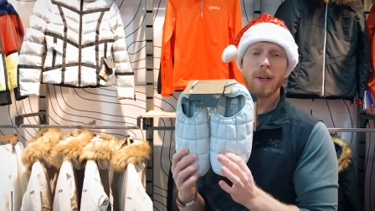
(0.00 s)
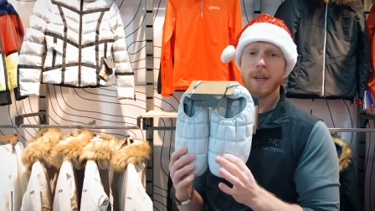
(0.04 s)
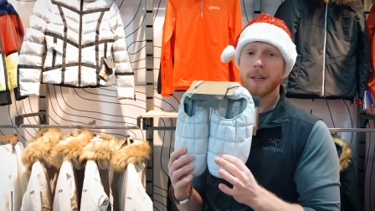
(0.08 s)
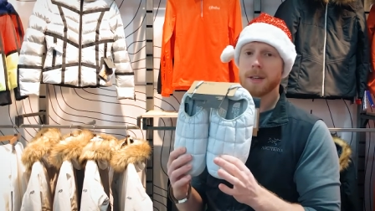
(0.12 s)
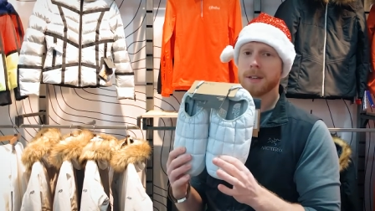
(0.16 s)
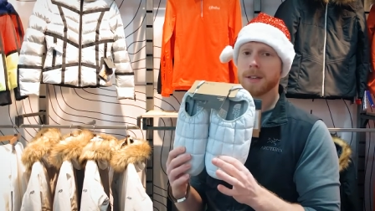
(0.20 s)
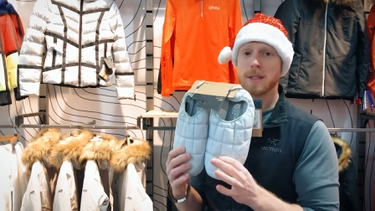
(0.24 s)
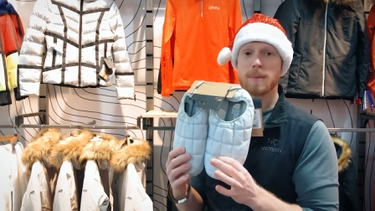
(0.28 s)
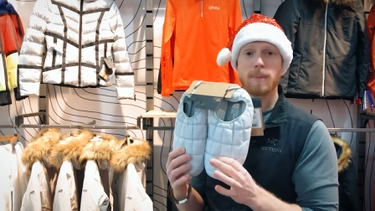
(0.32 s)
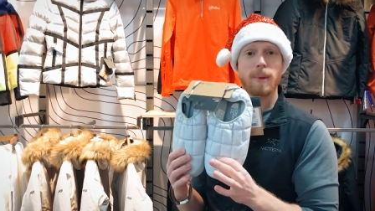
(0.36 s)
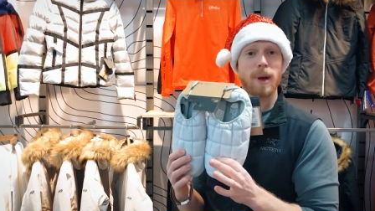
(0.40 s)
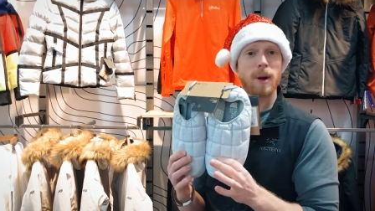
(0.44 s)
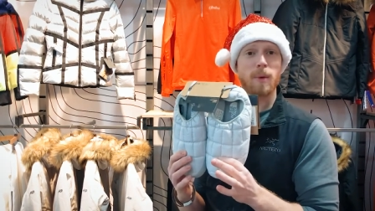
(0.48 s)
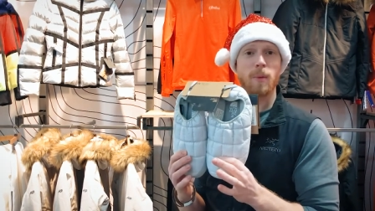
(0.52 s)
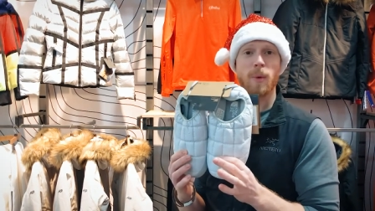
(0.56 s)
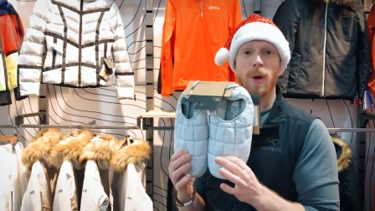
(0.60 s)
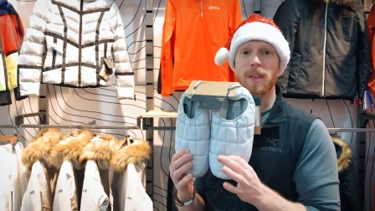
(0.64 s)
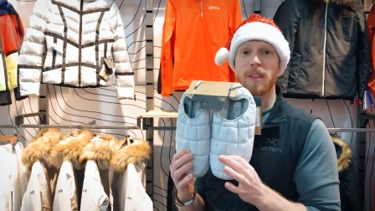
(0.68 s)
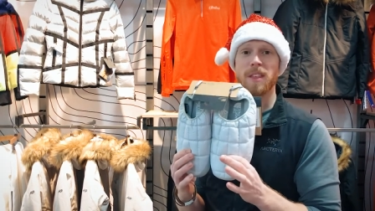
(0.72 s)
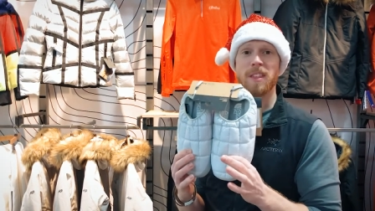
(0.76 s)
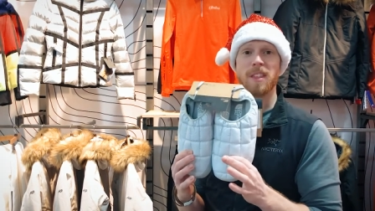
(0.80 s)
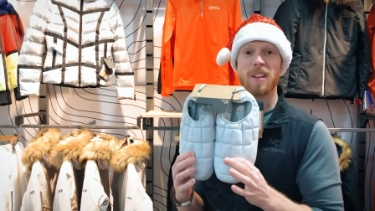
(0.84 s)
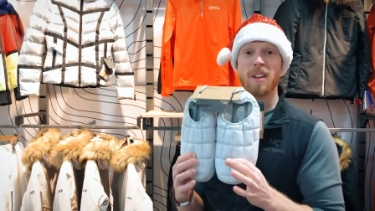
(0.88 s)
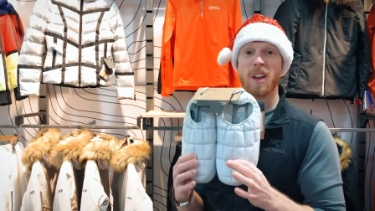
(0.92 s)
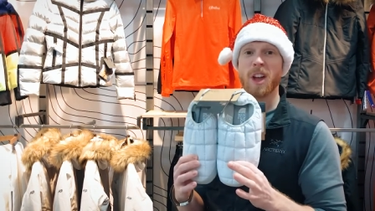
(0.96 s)
Doesn't matter
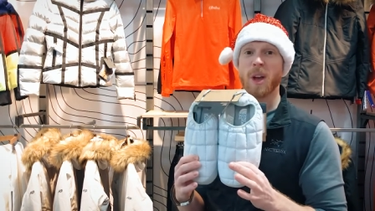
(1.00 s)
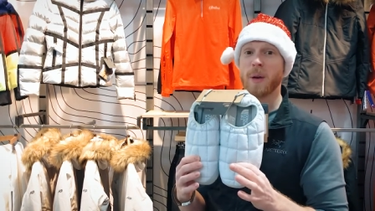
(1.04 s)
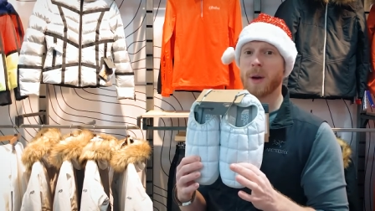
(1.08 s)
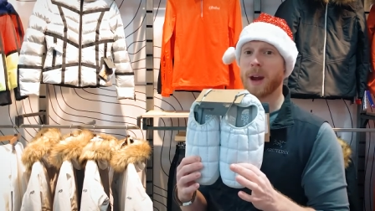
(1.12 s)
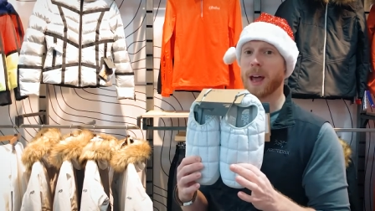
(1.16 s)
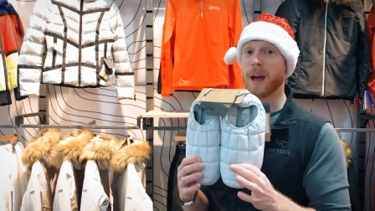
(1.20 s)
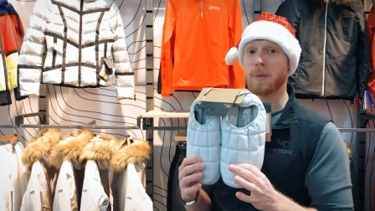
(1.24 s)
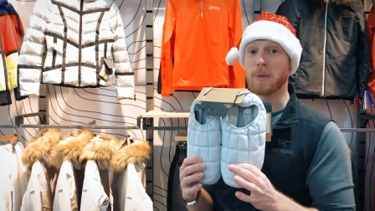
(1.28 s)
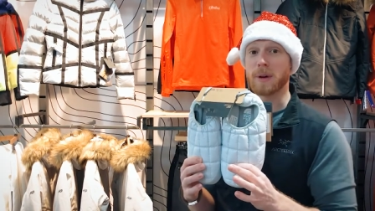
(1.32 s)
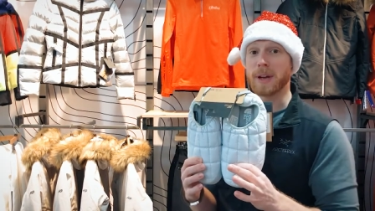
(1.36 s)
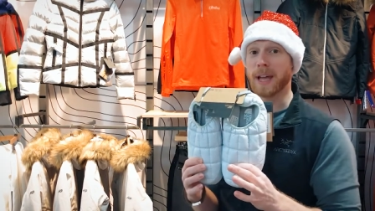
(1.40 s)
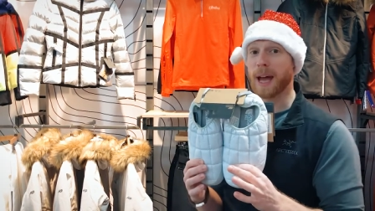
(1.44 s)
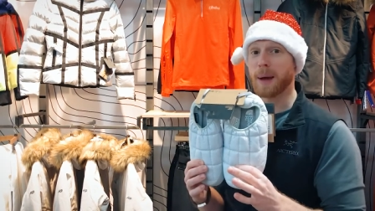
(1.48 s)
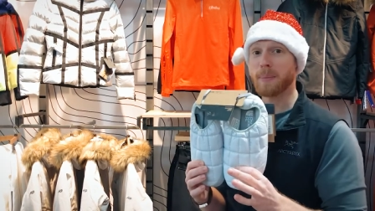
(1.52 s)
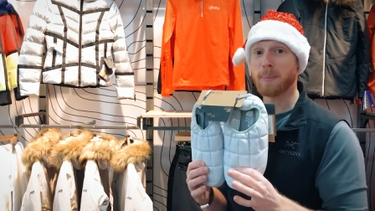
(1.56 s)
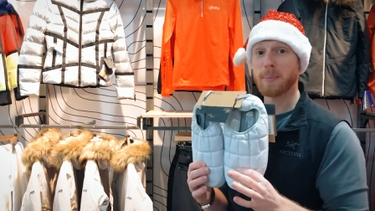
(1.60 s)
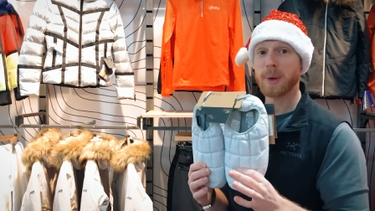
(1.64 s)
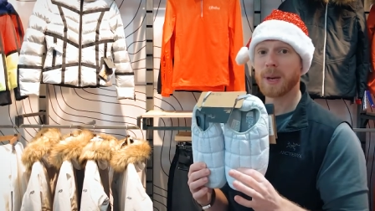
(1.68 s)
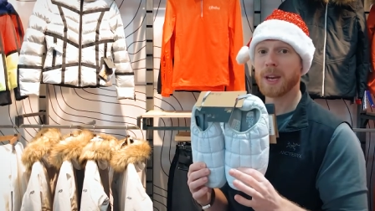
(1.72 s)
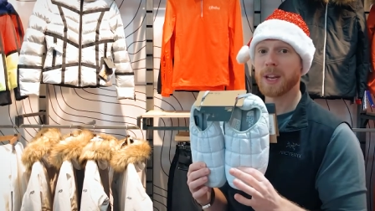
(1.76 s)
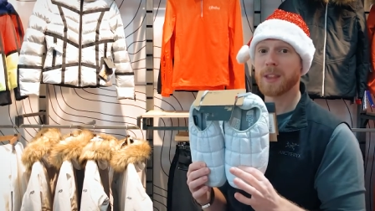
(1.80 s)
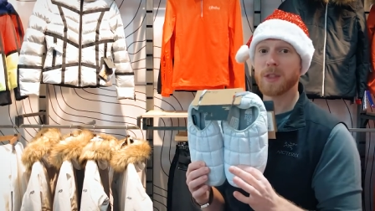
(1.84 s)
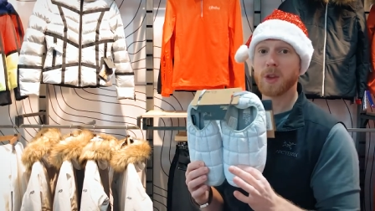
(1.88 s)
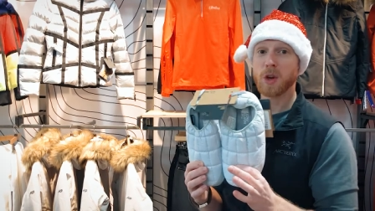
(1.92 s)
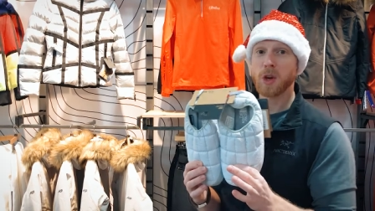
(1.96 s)
whether they're going out
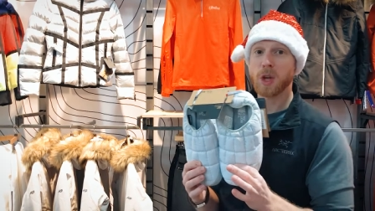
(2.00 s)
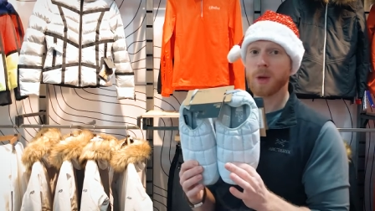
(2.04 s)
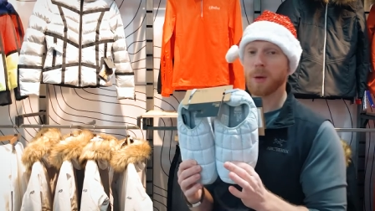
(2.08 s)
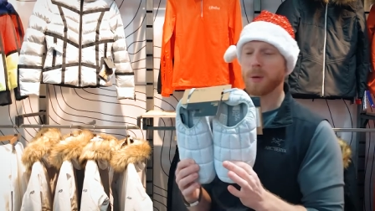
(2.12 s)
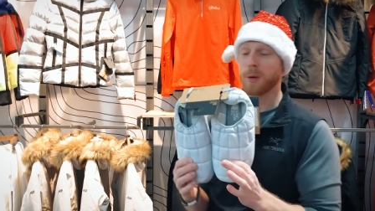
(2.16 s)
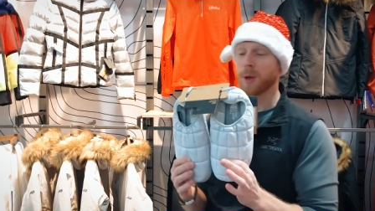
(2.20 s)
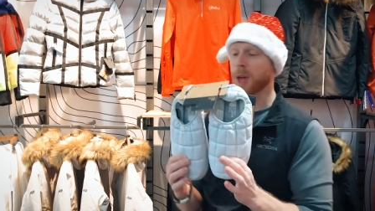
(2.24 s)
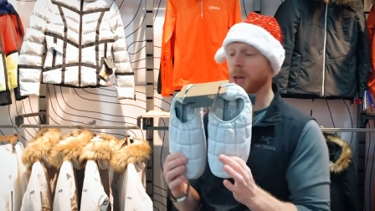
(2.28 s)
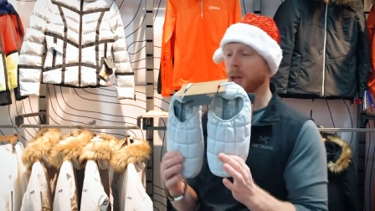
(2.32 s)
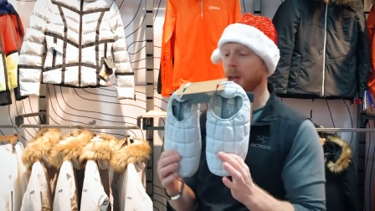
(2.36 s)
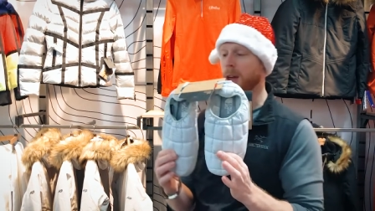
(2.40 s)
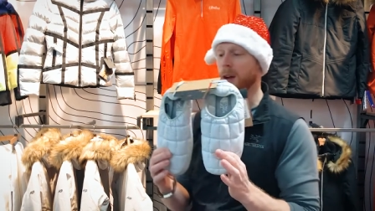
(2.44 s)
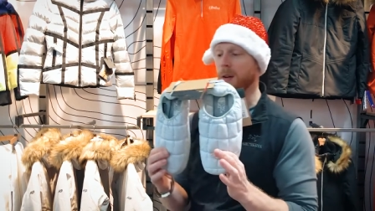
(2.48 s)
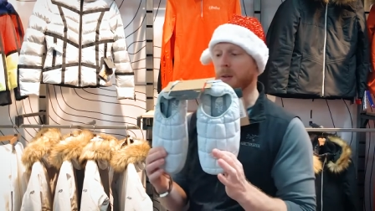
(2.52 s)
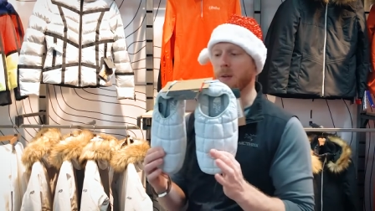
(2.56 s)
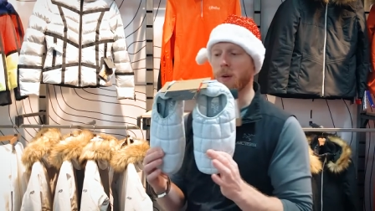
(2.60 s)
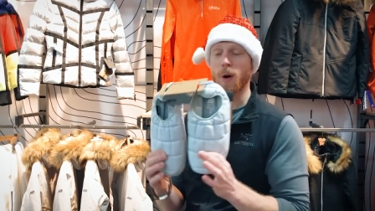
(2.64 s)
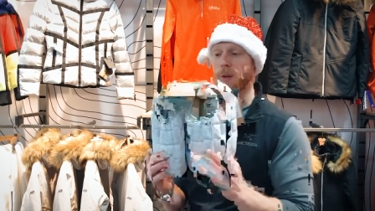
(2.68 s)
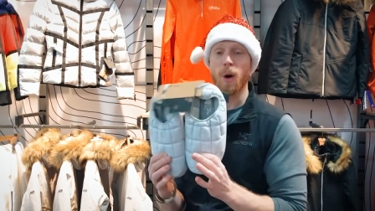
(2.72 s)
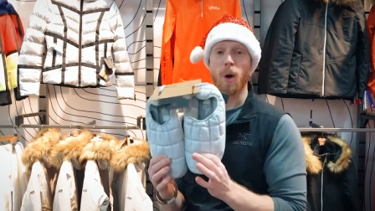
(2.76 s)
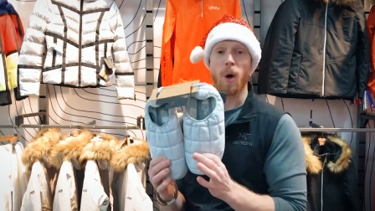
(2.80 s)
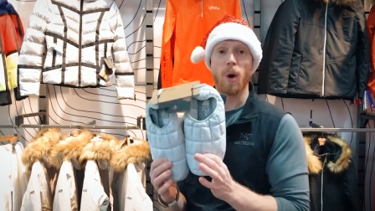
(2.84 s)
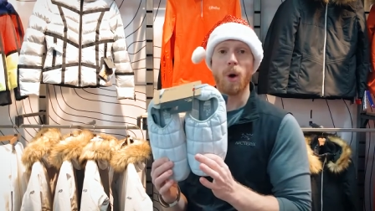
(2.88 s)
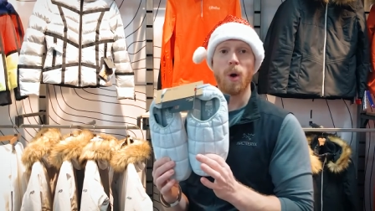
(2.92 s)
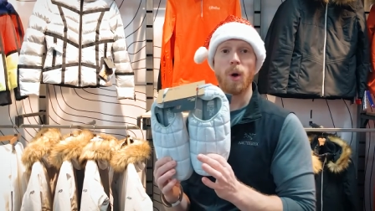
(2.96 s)
camping in the new year
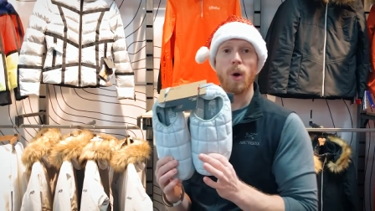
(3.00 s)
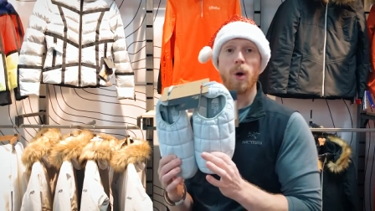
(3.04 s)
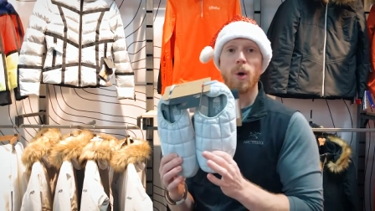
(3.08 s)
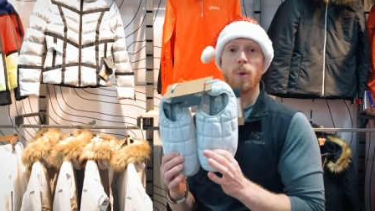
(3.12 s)
or